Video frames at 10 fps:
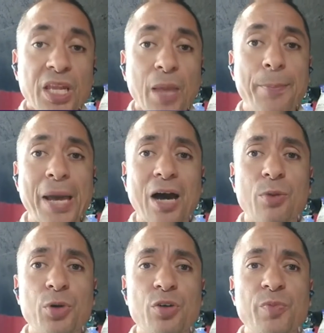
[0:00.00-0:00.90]
bowel
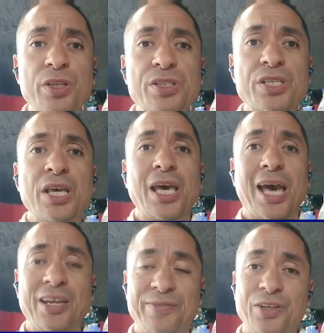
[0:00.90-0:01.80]
movements,
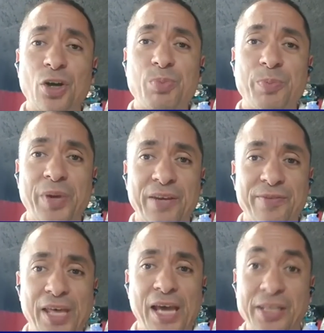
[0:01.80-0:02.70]
and if you're not prepared
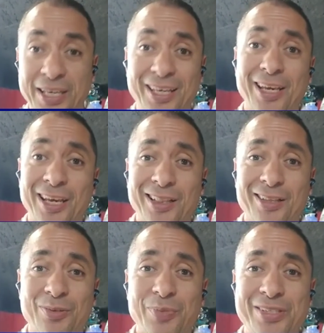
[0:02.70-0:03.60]
for that, it can get a
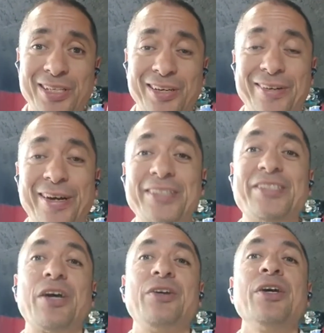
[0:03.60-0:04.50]
little messy. All right,
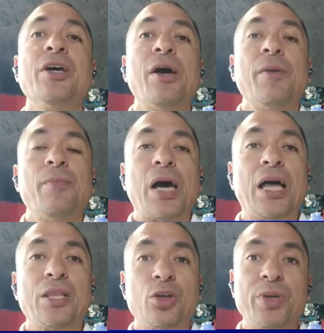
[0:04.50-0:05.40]
so a
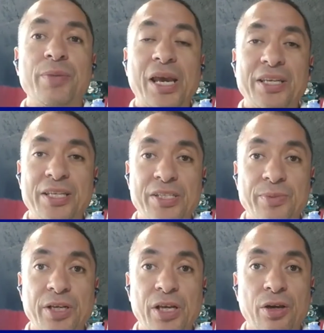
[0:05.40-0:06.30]
little bit of magnesium
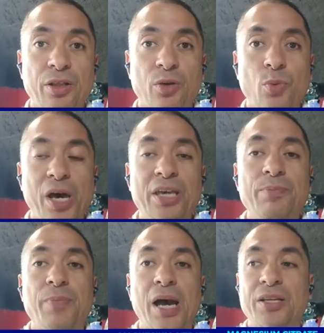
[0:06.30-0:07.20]
can go a long way,
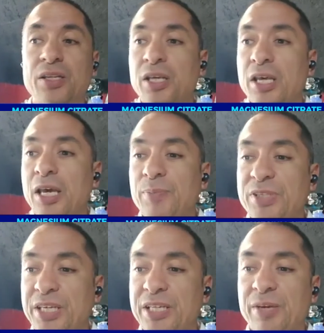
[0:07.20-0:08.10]
but
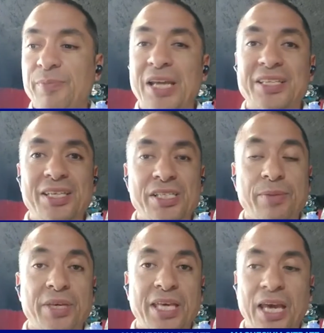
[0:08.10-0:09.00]
particularly a
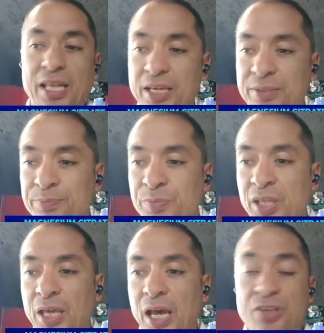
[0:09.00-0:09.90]
magnesium
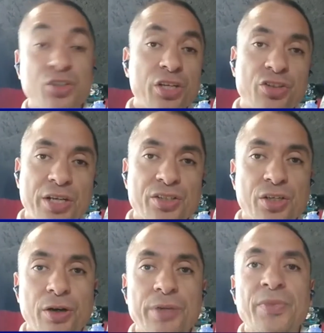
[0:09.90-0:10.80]
citrate,
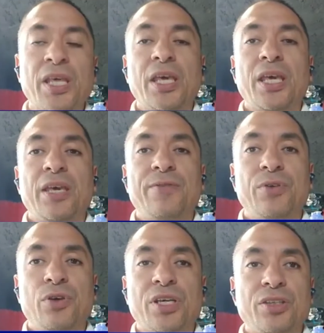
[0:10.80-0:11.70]
if
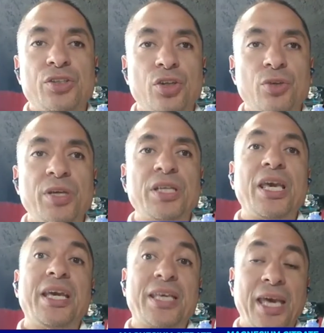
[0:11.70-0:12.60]
you consume it,
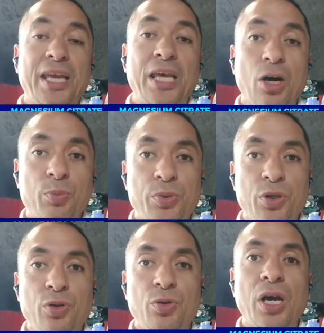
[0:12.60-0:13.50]
it can help you